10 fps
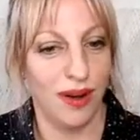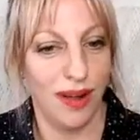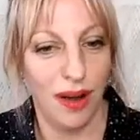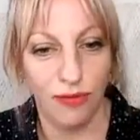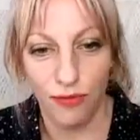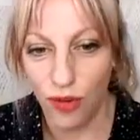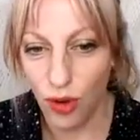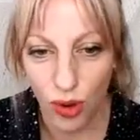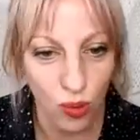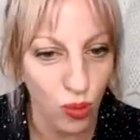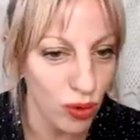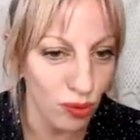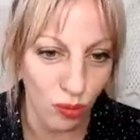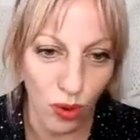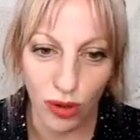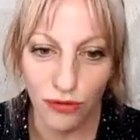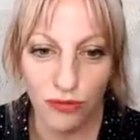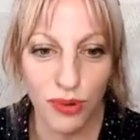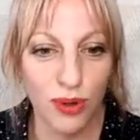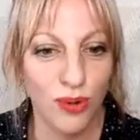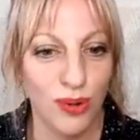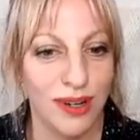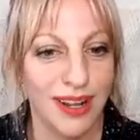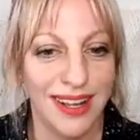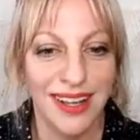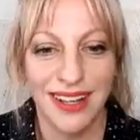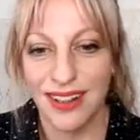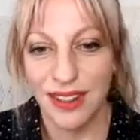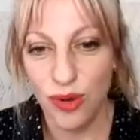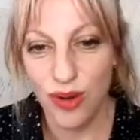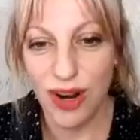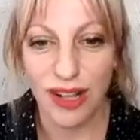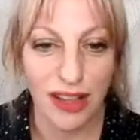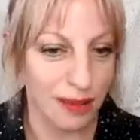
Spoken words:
a full wolf moon, lunar eclipse.